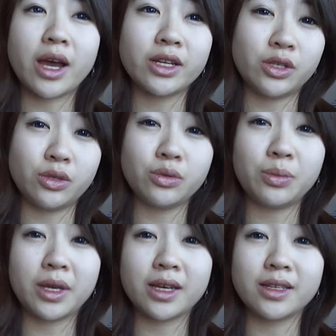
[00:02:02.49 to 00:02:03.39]
I do
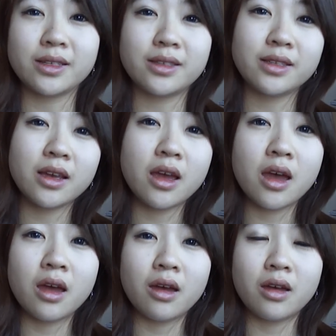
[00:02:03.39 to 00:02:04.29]
because
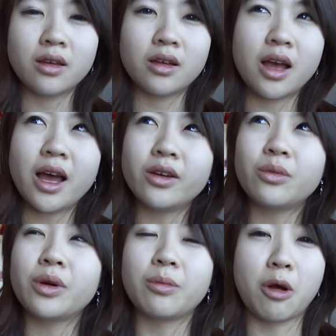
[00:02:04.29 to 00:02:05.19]
I
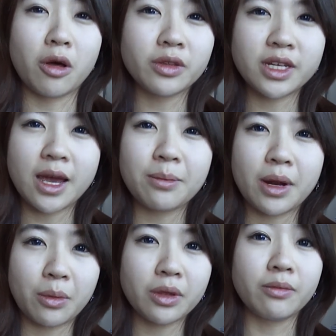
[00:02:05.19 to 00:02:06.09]
don't wear them all the time, but
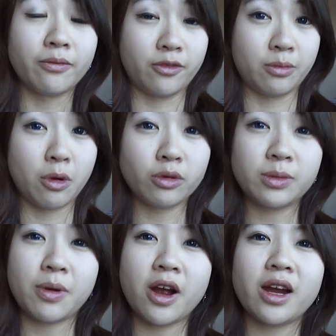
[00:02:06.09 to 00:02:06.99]
I wear them for the
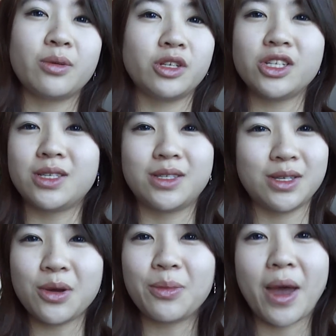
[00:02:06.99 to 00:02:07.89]
most part, which is
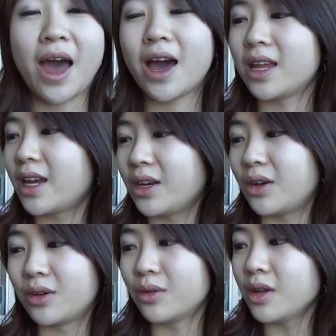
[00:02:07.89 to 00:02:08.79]
so bad, I
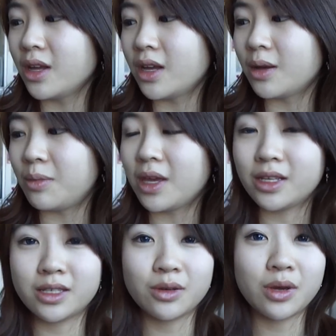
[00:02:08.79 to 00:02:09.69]
know, being
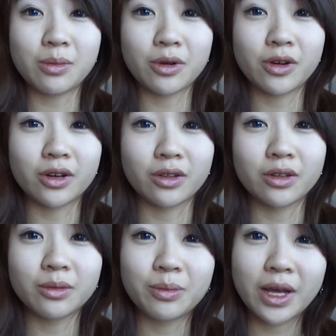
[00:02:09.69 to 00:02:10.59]
so
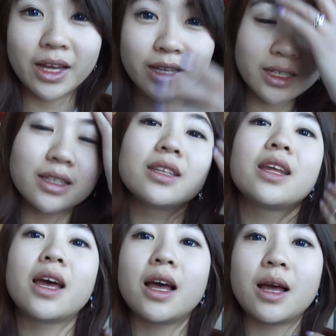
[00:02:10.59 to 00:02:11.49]
hypocritical. But
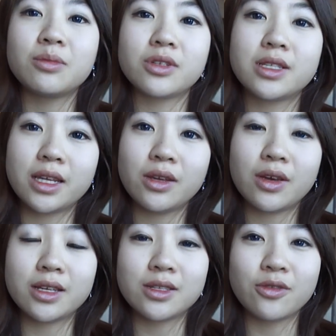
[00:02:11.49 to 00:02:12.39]
I'm just letting you
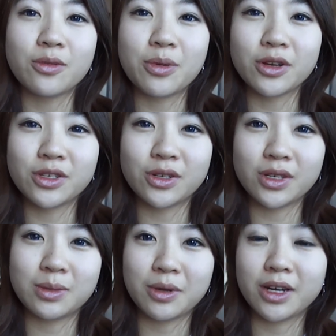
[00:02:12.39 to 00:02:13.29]
guys know from personal
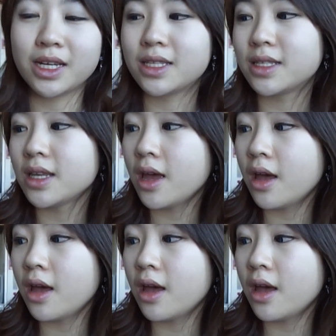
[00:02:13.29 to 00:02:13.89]
experience.